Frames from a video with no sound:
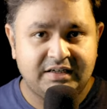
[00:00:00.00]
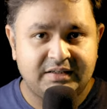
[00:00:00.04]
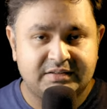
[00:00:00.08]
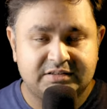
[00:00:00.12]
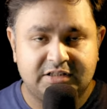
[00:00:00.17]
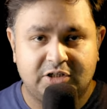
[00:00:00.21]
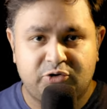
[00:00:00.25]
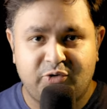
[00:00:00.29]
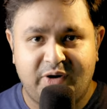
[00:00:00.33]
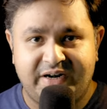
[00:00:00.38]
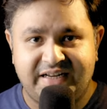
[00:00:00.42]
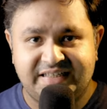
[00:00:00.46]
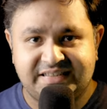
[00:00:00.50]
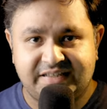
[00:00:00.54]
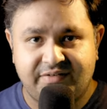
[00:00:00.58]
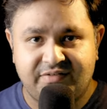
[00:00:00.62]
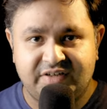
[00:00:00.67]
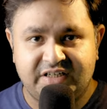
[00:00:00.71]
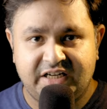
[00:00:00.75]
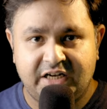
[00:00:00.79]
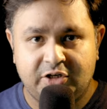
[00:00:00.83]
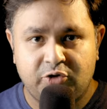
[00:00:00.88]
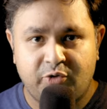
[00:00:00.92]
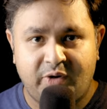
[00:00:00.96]
the
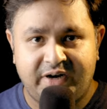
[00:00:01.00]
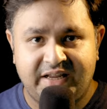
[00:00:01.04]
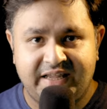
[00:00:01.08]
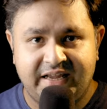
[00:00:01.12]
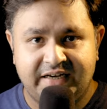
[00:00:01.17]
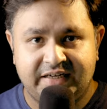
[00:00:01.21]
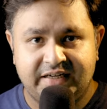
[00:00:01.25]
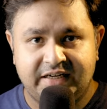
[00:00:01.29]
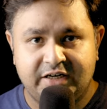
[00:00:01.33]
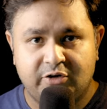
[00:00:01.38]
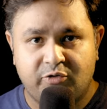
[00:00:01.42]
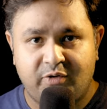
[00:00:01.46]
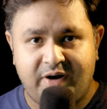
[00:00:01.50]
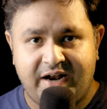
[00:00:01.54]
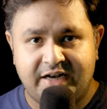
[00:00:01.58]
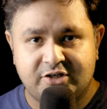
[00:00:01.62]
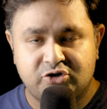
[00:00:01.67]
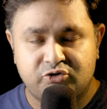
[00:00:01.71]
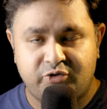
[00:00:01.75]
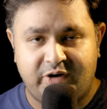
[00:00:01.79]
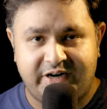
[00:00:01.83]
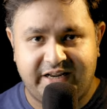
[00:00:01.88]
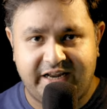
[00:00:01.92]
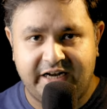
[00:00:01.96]
2017 2018 crash
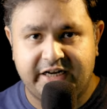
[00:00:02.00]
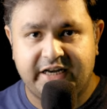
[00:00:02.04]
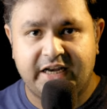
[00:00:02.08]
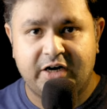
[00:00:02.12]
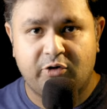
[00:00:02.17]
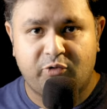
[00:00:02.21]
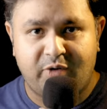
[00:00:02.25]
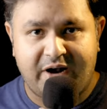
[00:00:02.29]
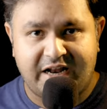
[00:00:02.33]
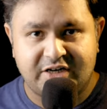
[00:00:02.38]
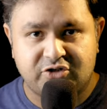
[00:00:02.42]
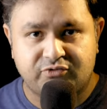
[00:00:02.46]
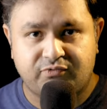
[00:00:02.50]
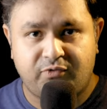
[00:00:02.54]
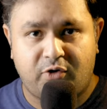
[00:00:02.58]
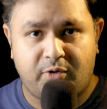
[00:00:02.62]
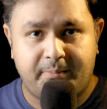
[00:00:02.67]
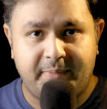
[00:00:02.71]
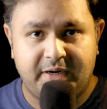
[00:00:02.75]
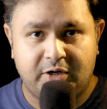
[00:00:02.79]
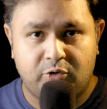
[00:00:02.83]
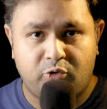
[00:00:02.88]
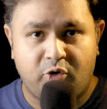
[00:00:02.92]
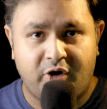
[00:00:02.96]
2018 crash for
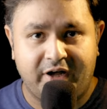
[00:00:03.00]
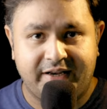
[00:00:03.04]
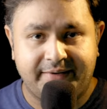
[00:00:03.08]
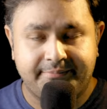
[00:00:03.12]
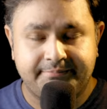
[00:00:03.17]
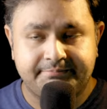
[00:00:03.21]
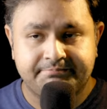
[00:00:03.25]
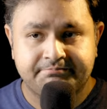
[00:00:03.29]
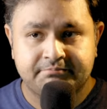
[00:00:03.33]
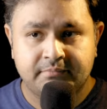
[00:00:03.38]
bitcoin